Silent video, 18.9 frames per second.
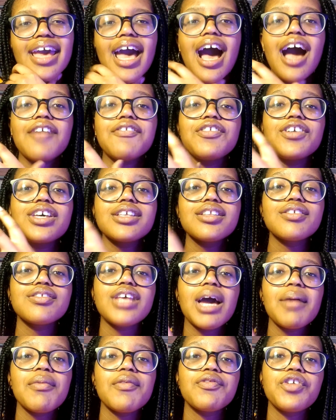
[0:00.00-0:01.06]
I feel like this
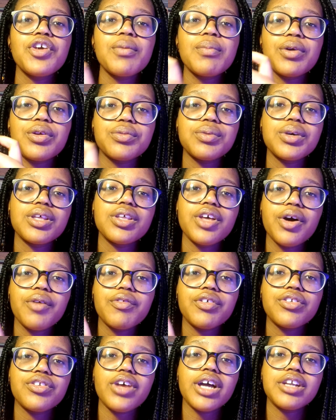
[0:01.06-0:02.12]
type of humor is really
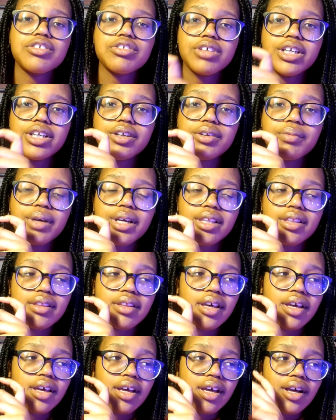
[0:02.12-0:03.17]
oversaturated with
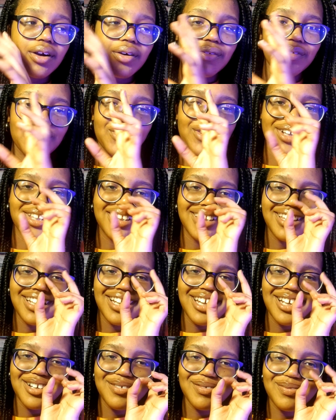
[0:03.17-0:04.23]

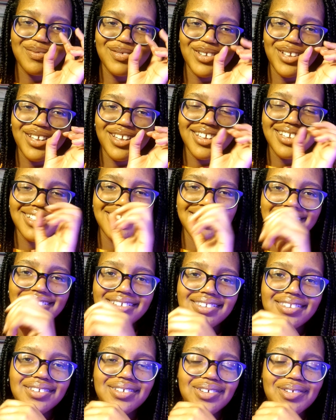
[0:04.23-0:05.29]
relatable
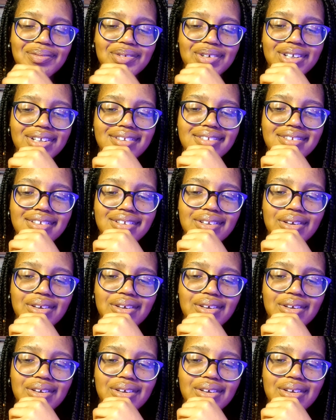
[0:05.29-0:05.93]
YouTubers, you